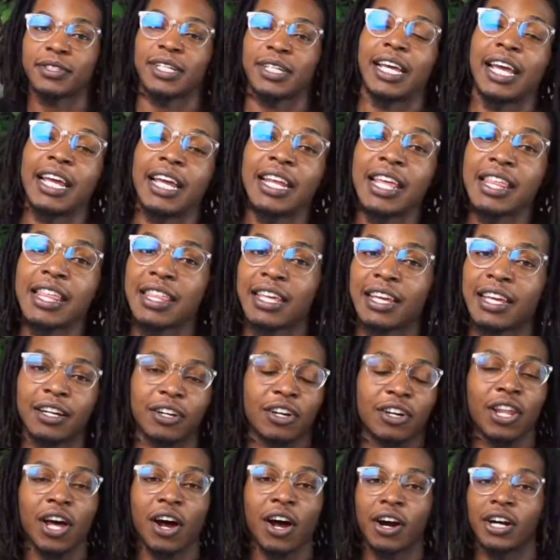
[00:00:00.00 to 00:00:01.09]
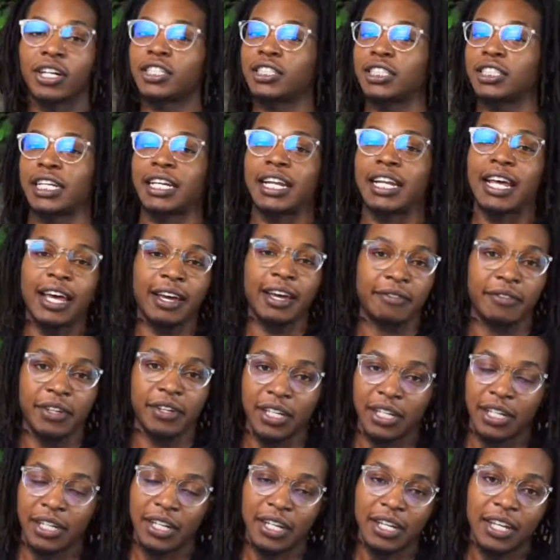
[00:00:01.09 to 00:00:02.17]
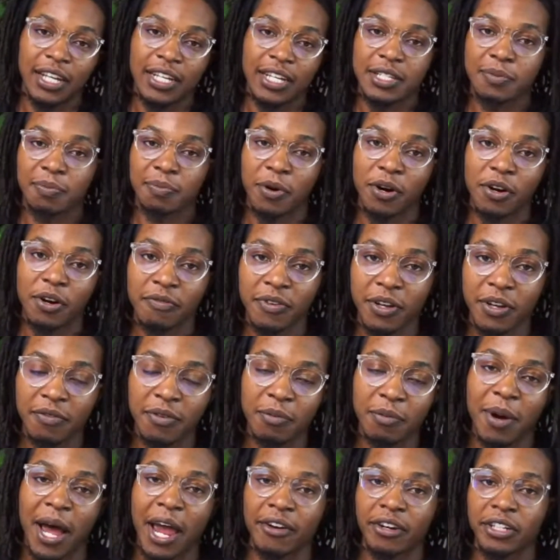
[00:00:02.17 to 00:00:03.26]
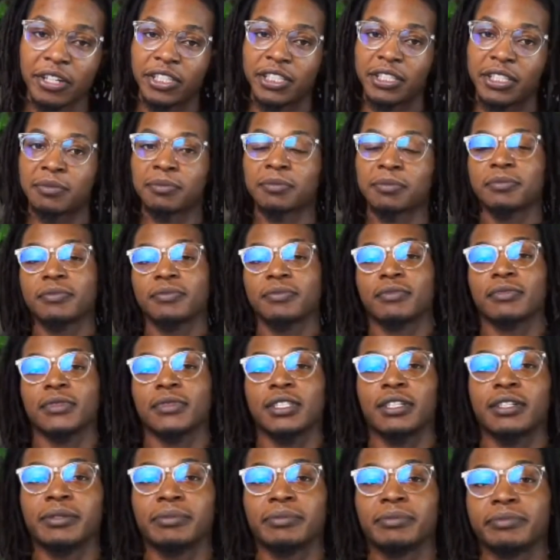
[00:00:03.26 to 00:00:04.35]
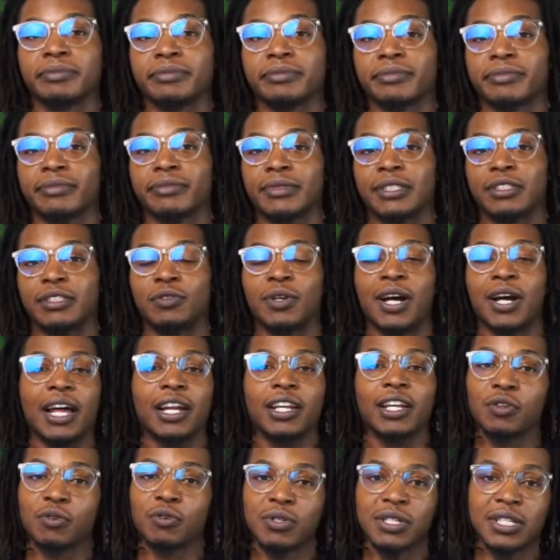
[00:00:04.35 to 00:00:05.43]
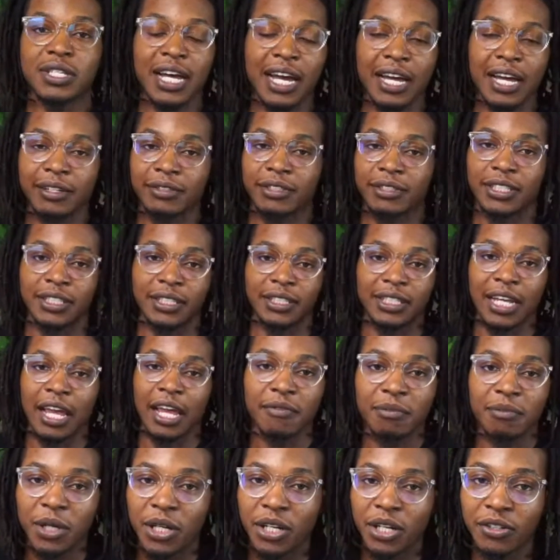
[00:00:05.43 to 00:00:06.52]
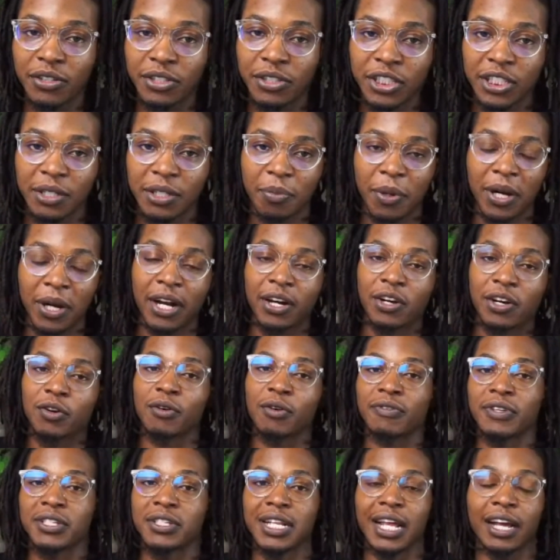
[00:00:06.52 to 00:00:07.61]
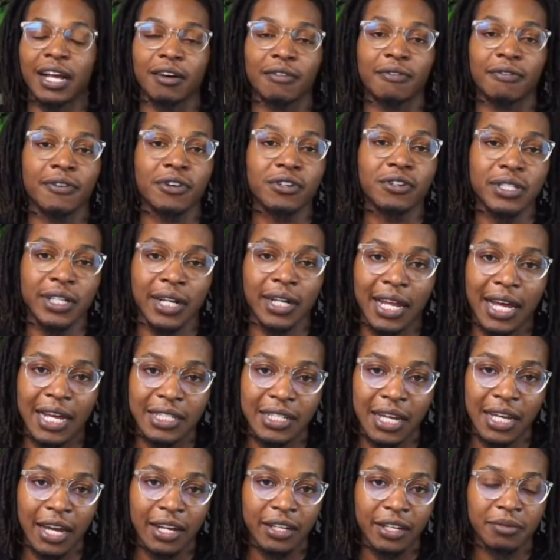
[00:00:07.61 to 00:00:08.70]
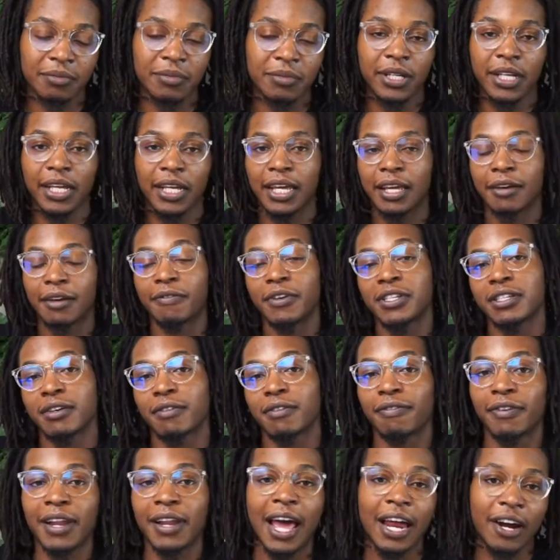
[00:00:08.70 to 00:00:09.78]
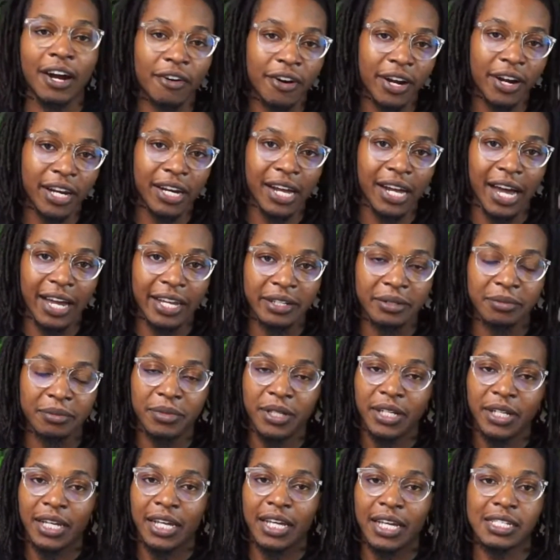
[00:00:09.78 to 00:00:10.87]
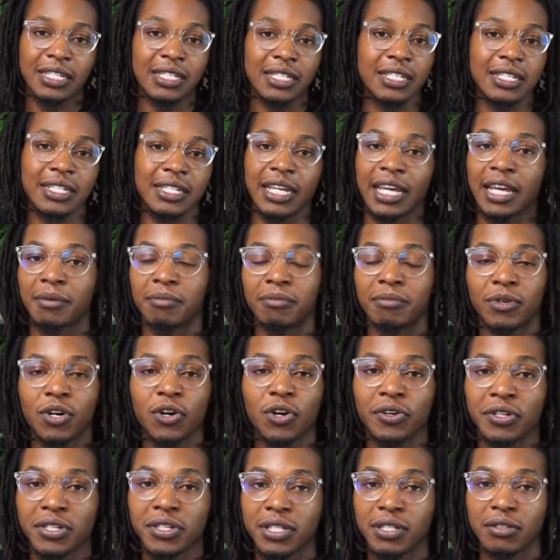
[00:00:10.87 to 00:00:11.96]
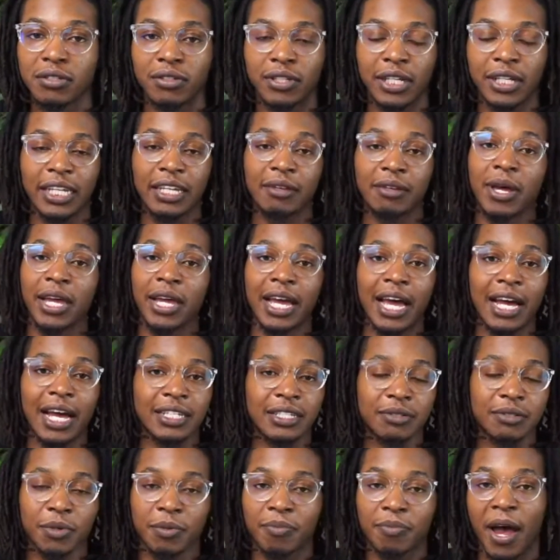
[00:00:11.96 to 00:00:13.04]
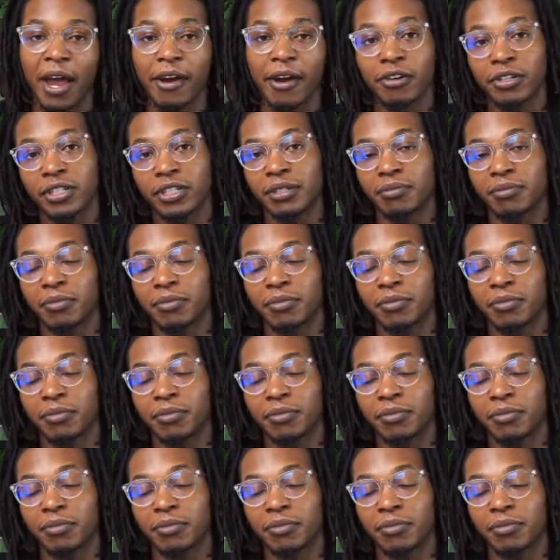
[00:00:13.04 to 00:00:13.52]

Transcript: Anything large and heavy is perfect for pirate ship. Um, you got to use that to save money on shipping. I know if it's like a first class item, if it's a flat rate item, it's the same cost on eBay as the pirate ship.